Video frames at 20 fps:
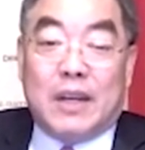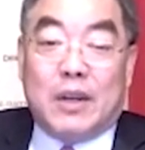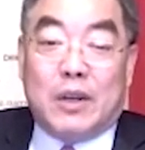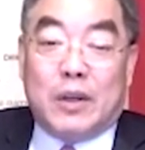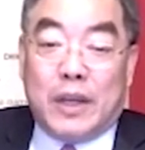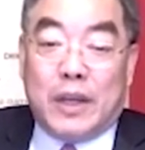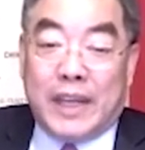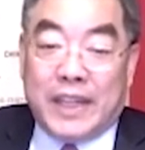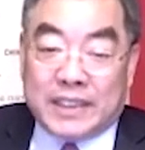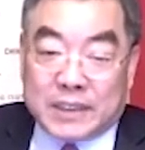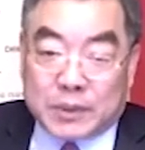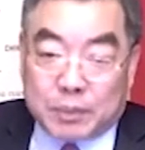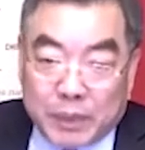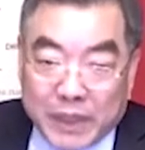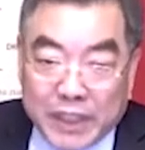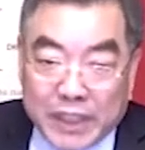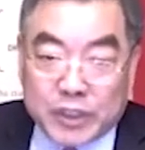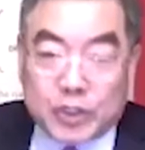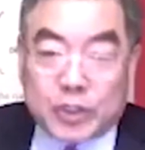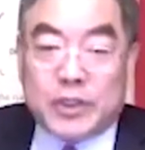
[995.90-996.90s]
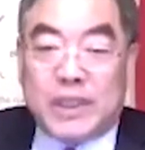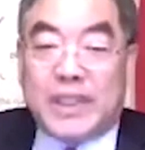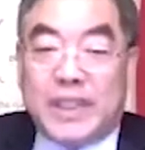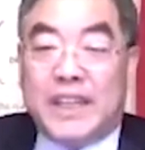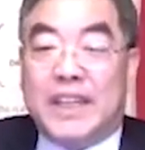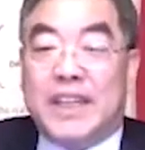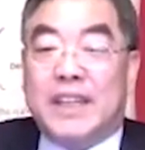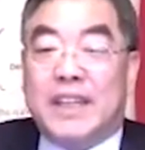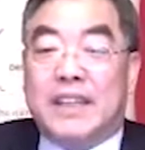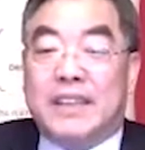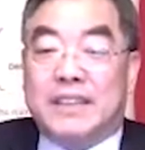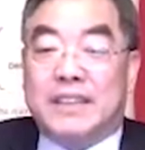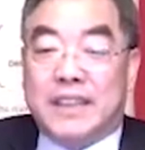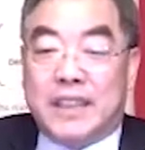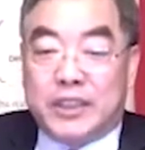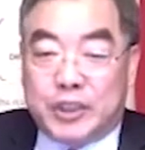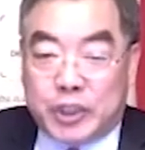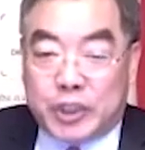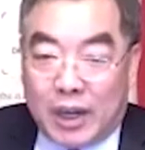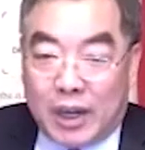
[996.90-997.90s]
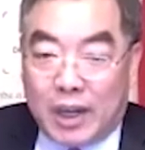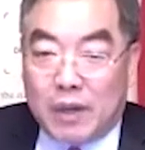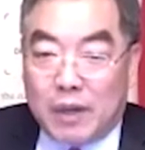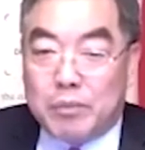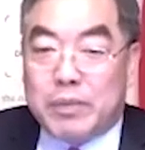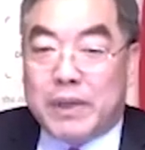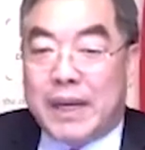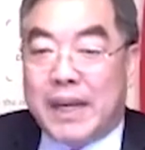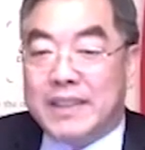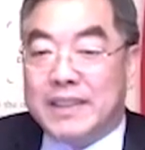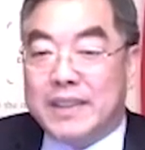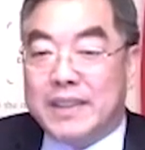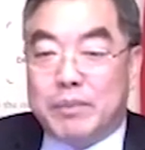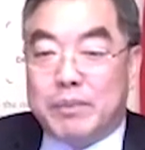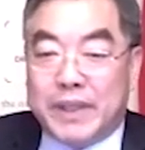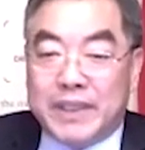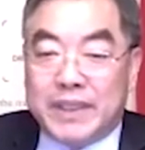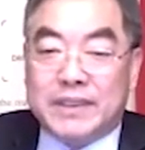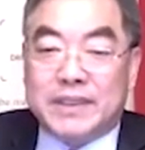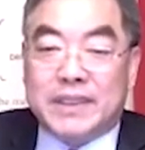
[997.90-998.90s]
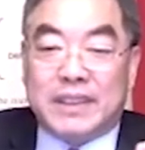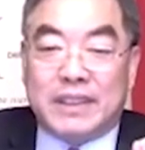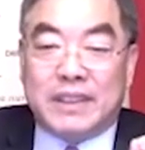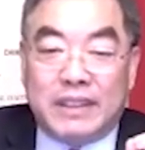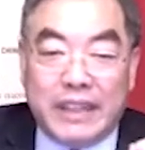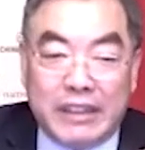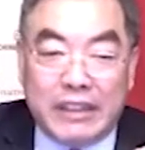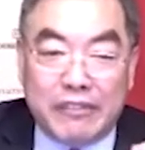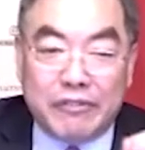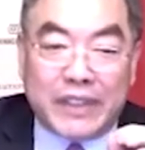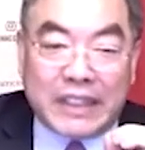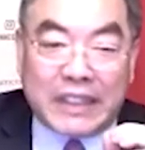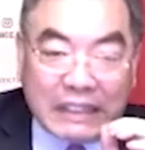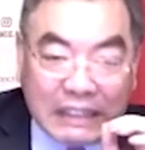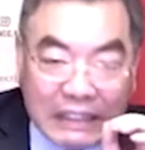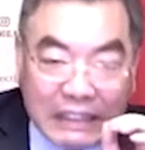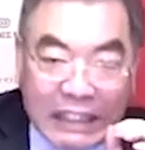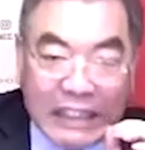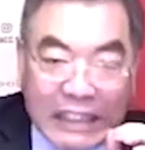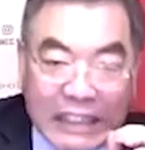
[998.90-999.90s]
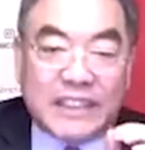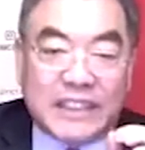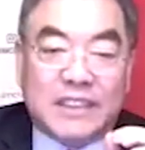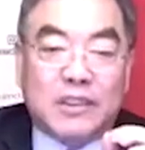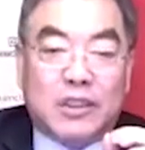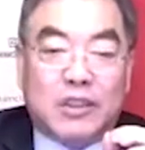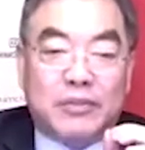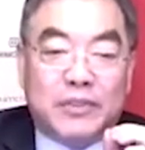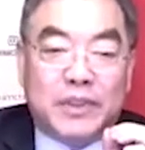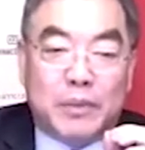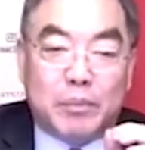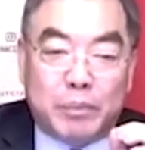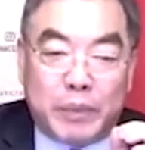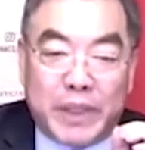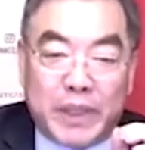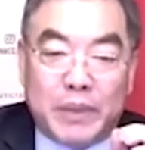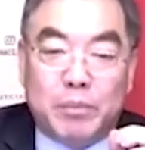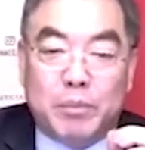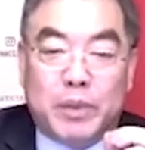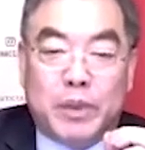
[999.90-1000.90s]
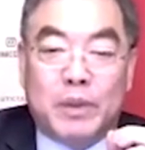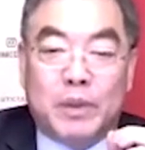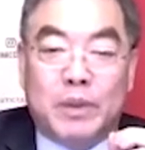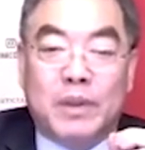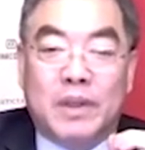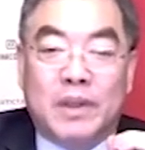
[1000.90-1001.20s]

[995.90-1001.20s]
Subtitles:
especially the job and the basic living needs of the people.